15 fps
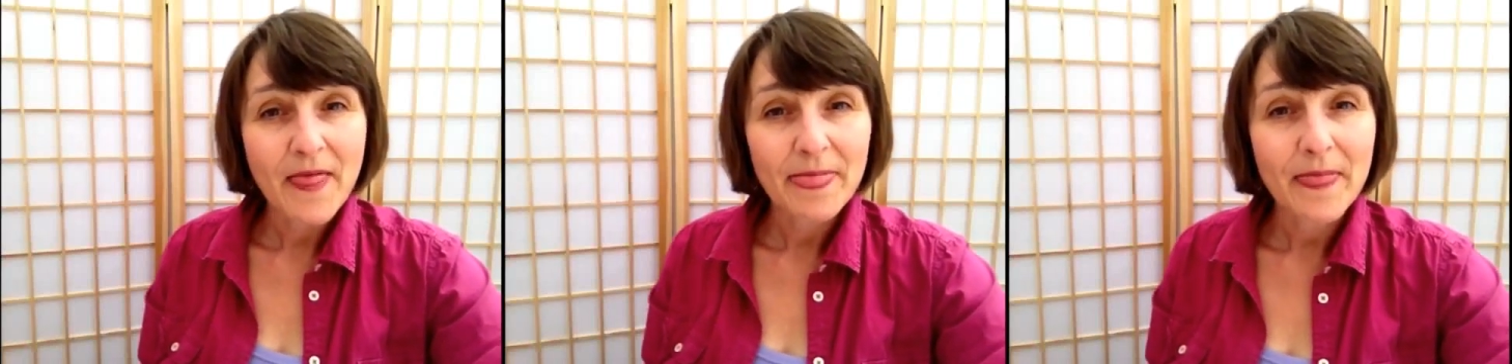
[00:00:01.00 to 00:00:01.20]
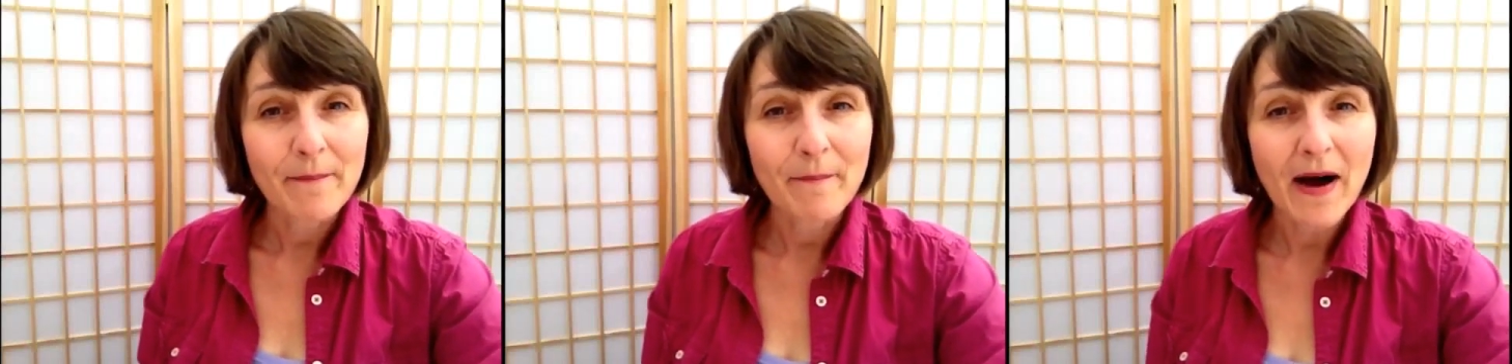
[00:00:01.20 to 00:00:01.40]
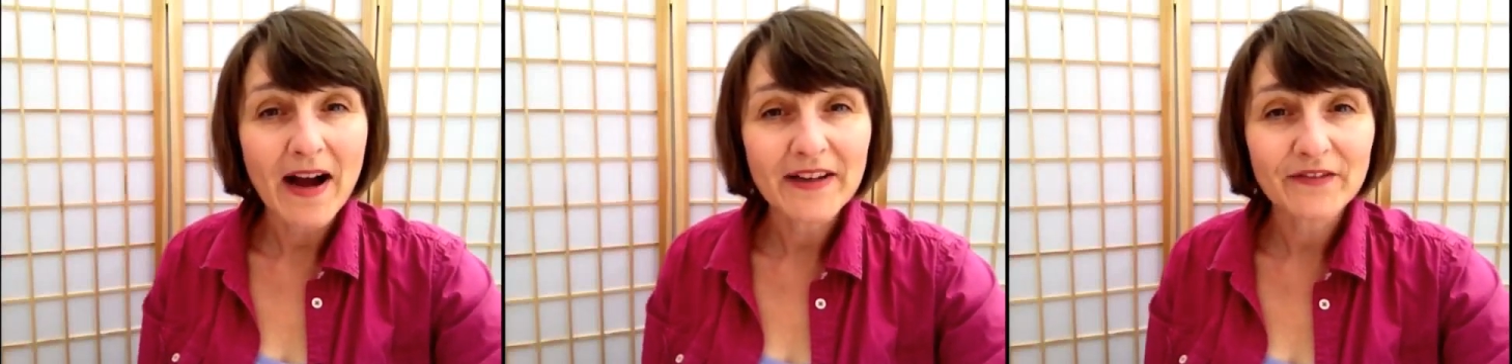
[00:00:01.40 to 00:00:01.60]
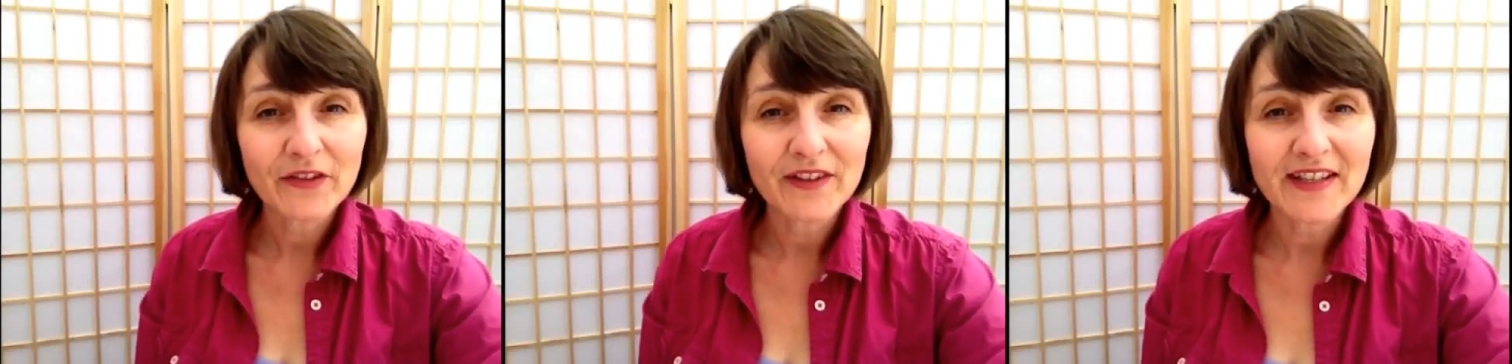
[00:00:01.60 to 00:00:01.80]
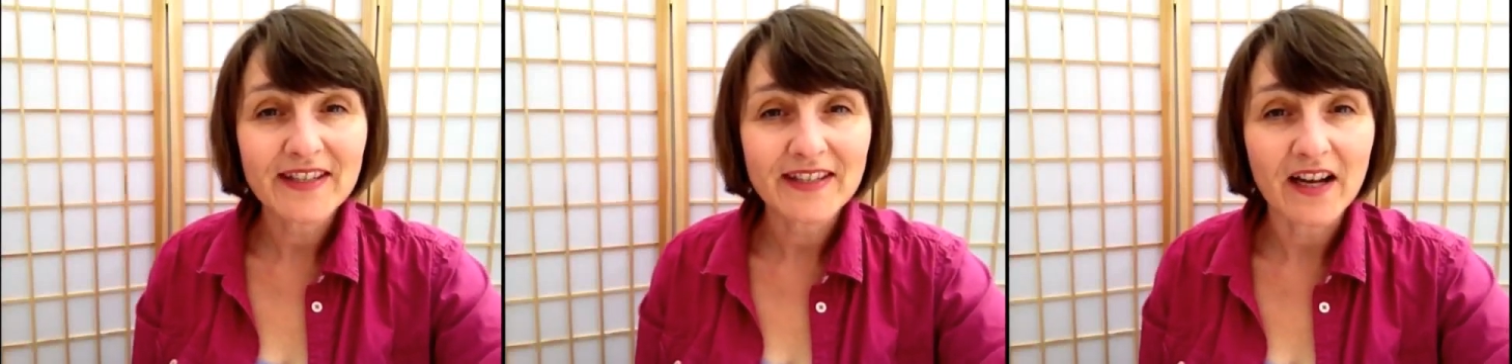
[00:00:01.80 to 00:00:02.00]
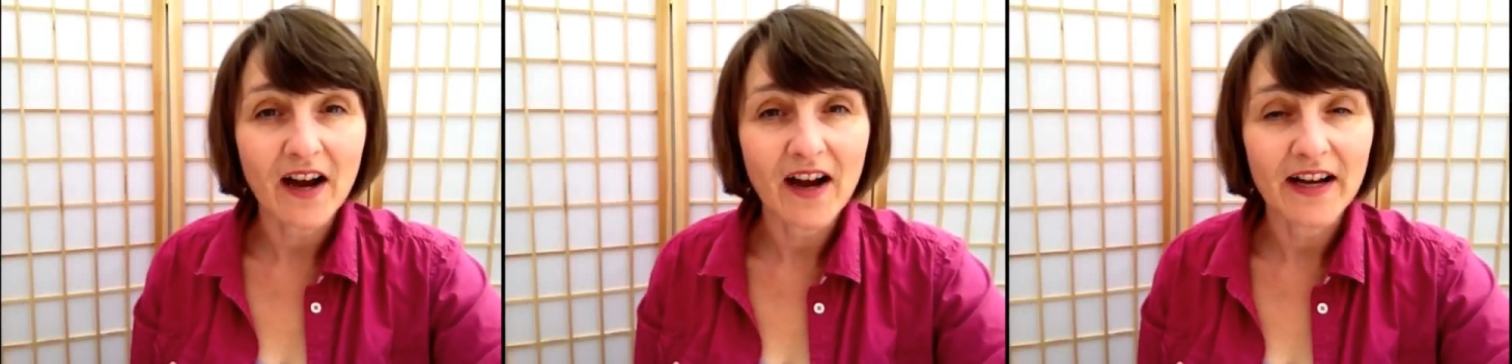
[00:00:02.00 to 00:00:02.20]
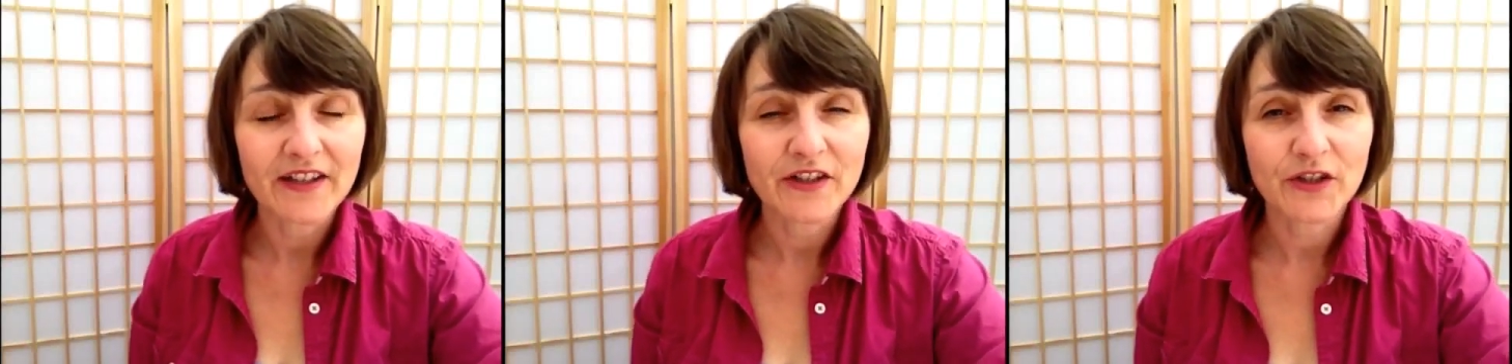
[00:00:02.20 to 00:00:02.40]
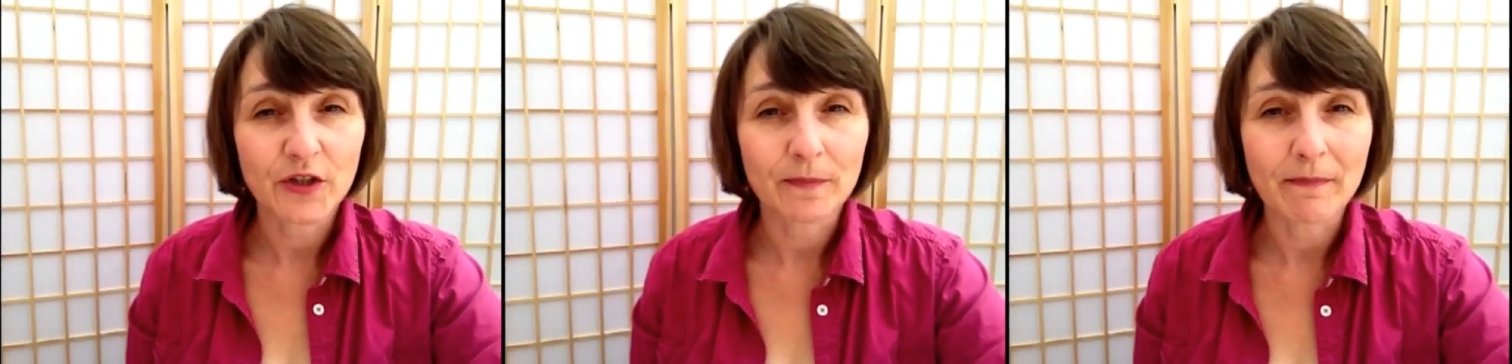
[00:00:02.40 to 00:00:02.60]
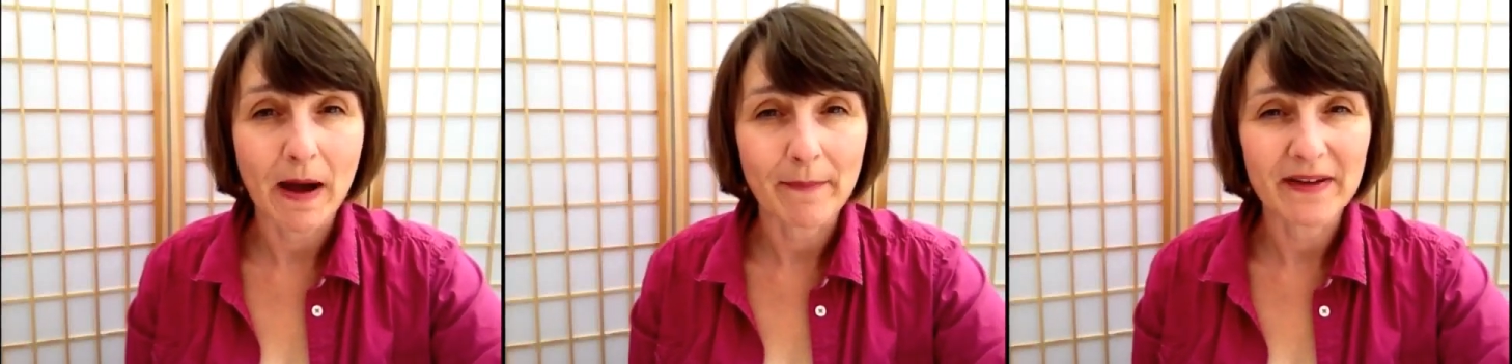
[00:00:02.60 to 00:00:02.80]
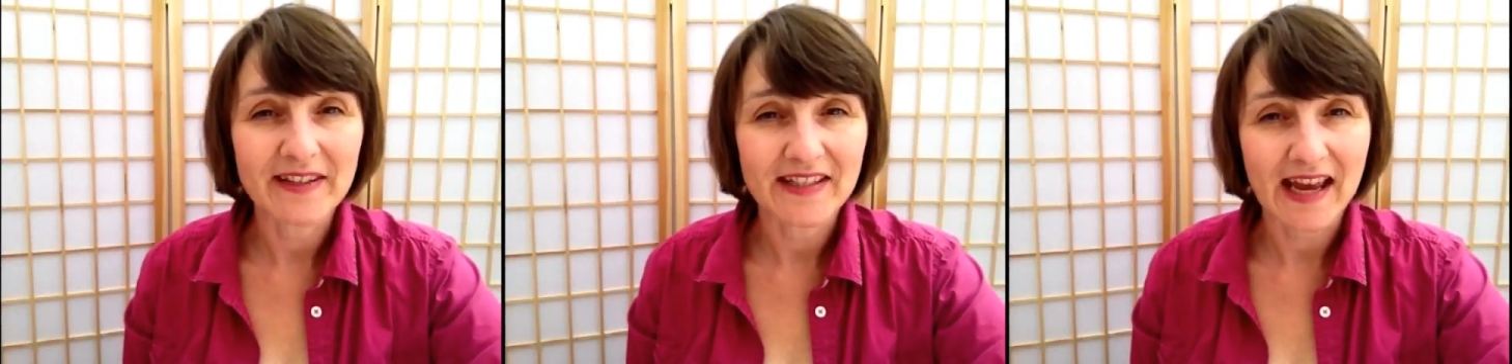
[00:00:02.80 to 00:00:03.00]
The Mindfulness Guide to
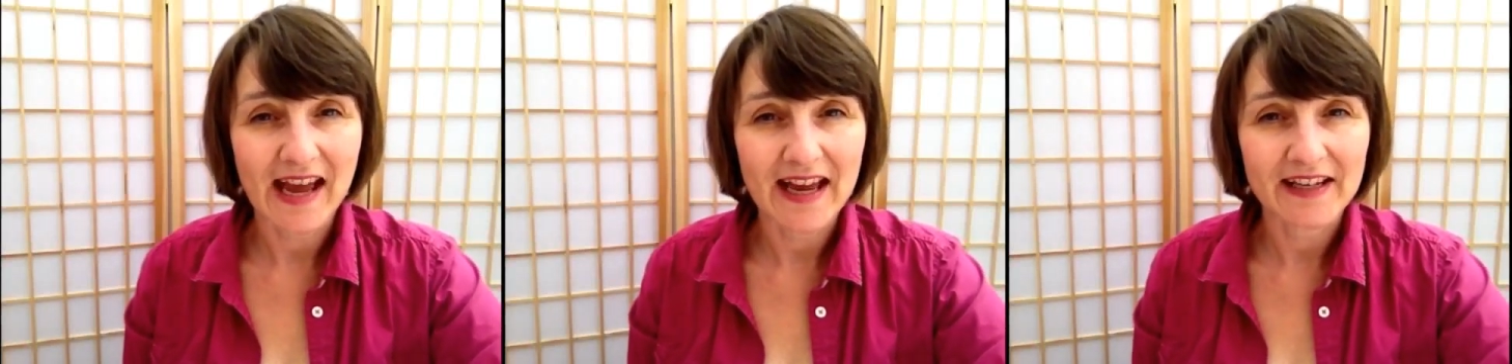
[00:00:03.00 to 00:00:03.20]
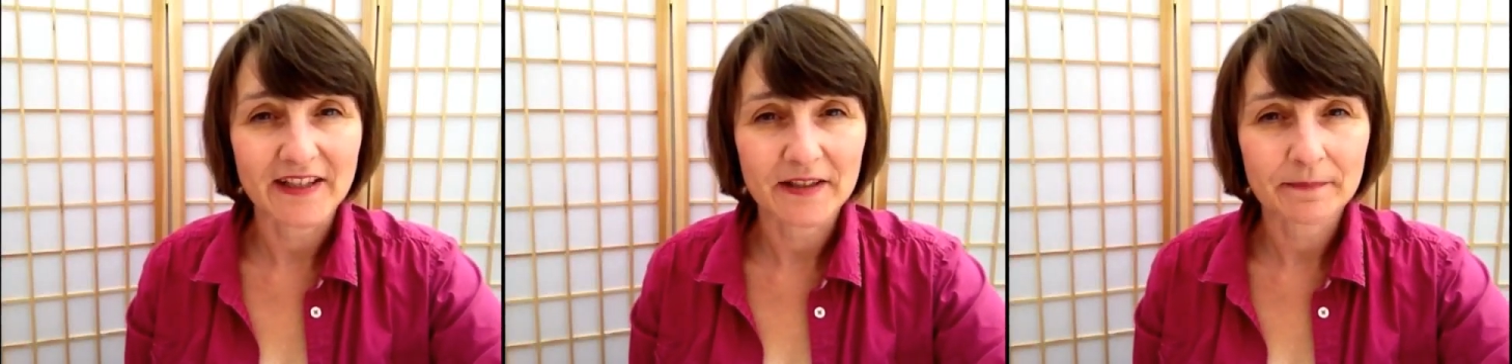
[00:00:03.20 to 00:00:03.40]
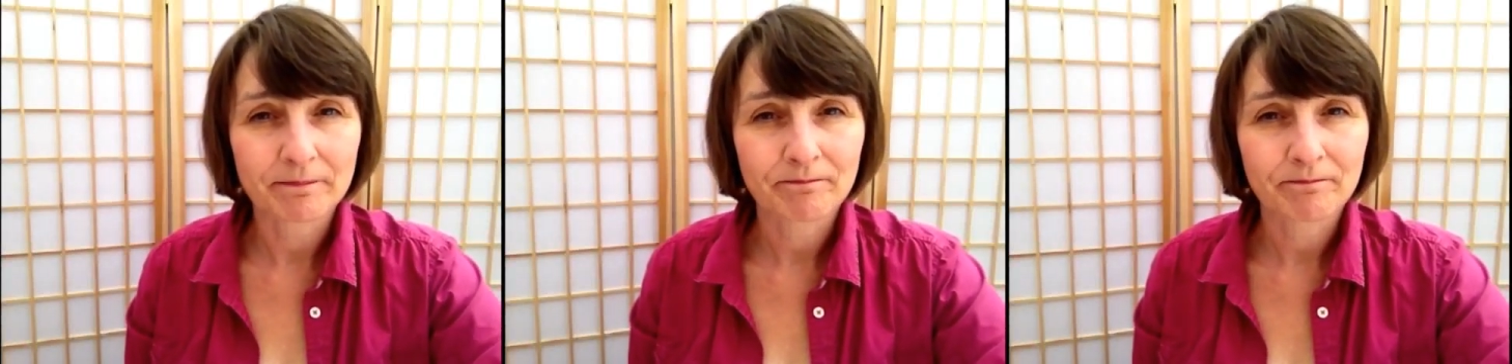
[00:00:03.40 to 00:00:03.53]
Mum and Dad.